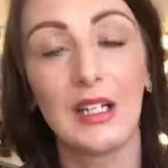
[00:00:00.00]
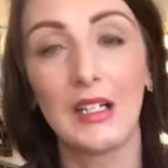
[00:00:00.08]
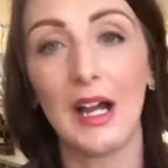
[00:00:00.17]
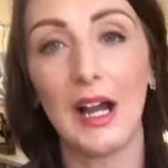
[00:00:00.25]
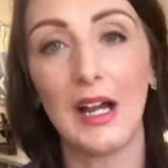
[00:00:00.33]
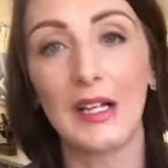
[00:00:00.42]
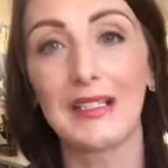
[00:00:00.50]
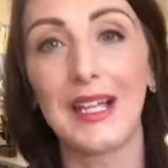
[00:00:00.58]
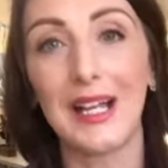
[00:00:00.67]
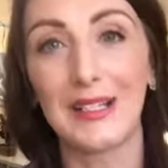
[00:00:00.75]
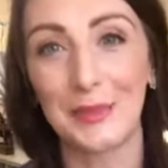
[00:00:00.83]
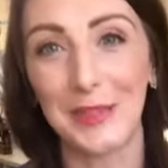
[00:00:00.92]
and I'll
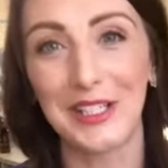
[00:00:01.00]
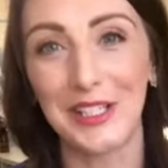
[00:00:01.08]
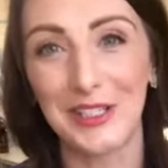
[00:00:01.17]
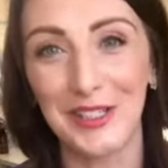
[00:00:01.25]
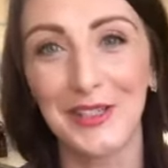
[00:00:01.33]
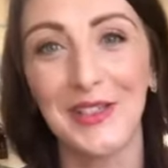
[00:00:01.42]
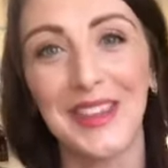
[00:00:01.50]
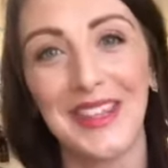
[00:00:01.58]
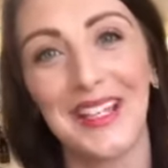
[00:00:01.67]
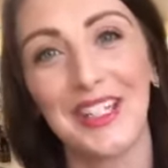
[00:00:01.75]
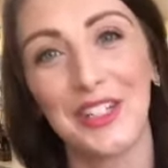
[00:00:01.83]
speak to you soon. Thank you.